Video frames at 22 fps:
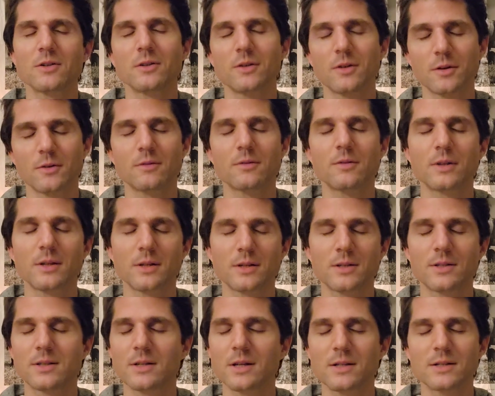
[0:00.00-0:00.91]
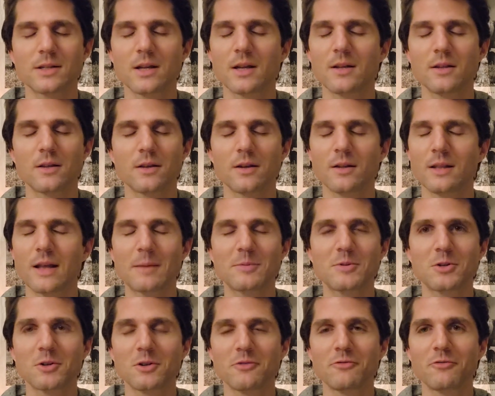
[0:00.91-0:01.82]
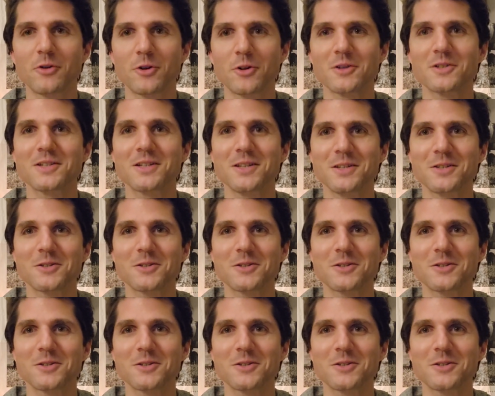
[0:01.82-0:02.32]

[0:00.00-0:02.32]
No, that's an absolute fallacy,